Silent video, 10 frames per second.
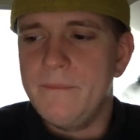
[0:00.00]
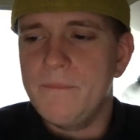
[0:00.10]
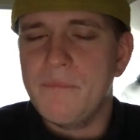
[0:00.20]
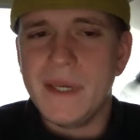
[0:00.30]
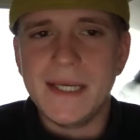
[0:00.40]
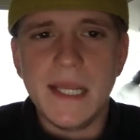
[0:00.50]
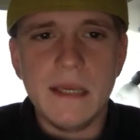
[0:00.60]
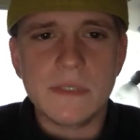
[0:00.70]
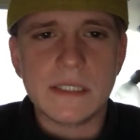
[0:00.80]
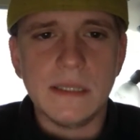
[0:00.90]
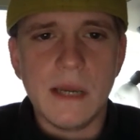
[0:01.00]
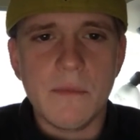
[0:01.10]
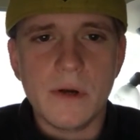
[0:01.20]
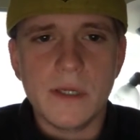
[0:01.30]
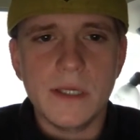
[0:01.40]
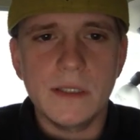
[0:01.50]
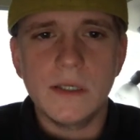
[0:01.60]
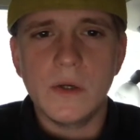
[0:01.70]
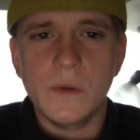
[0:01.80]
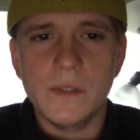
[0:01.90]
big name celebrity
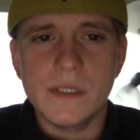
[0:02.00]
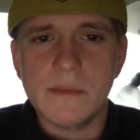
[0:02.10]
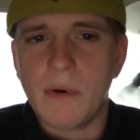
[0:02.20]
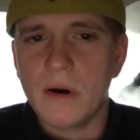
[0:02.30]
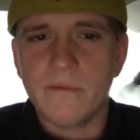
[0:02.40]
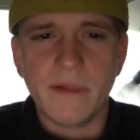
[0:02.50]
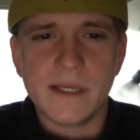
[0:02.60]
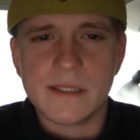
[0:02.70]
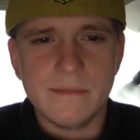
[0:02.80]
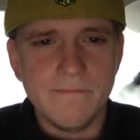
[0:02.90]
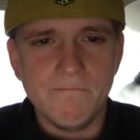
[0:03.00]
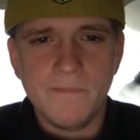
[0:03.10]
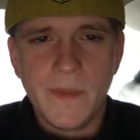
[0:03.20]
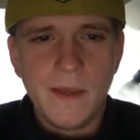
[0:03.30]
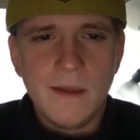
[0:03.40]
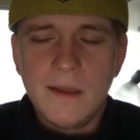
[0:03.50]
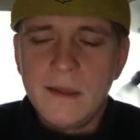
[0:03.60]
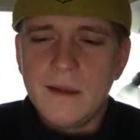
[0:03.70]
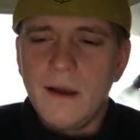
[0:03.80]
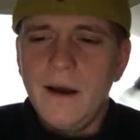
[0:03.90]
who was a part of like some.
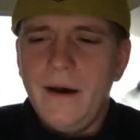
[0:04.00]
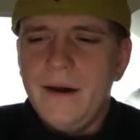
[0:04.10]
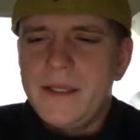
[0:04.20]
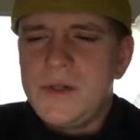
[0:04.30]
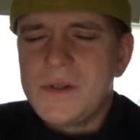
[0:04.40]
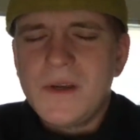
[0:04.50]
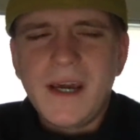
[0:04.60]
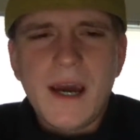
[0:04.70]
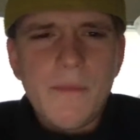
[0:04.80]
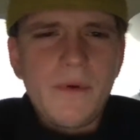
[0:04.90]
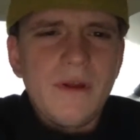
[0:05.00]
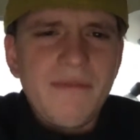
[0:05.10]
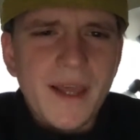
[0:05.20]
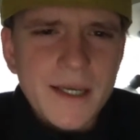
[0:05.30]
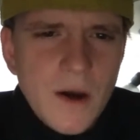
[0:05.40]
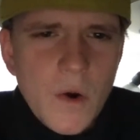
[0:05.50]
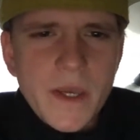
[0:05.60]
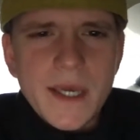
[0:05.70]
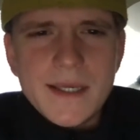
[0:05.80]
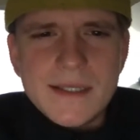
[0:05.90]
She was on a couple of like
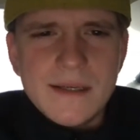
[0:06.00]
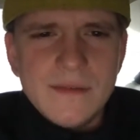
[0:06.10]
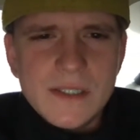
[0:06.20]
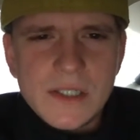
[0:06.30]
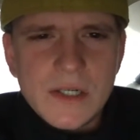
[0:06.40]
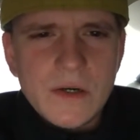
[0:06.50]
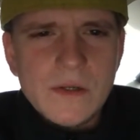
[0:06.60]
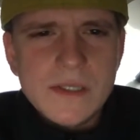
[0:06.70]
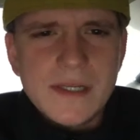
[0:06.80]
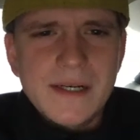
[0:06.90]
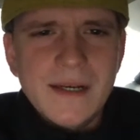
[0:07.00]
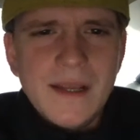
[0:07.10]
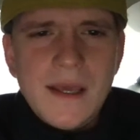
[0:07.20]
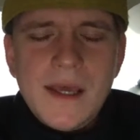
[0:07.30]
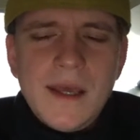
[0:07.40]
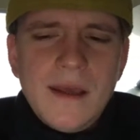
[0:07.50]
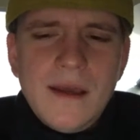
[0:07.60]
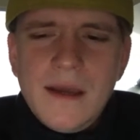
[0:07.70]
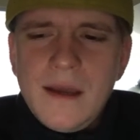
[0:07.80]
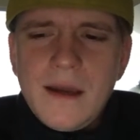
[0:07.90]
okay TV shows, and
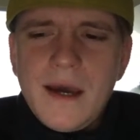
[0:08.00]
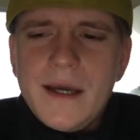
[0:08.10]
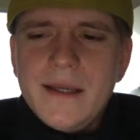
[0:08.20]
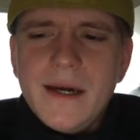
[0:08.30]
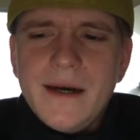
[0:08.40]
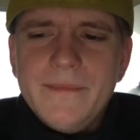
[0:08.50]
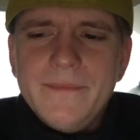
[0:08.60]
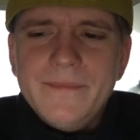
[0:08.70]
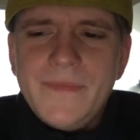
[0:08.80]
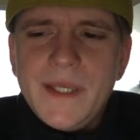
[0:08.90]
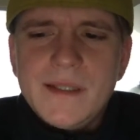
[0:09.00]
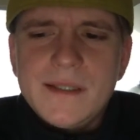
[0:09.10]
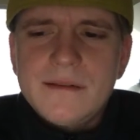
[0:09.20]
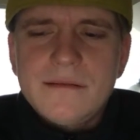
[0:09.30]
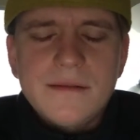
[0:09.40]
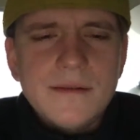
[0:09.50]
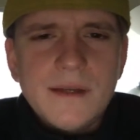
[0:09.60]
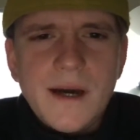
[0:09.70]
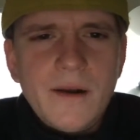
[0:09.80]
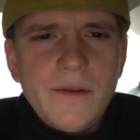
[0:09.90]
it's
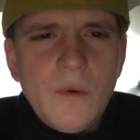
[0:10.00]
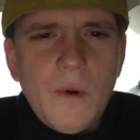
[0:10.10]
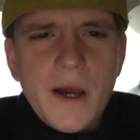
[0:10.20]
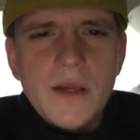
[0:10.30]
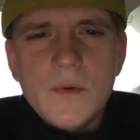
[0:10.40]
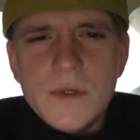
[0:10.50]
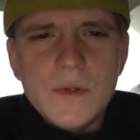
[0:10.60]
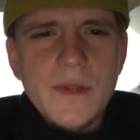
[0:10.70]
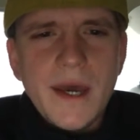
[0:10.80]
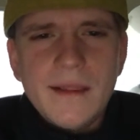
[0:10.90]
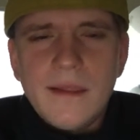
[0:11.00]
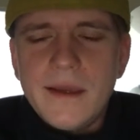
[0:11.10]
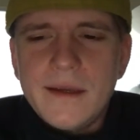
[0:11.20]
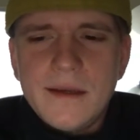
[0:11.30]
I don't know why you would do that. Like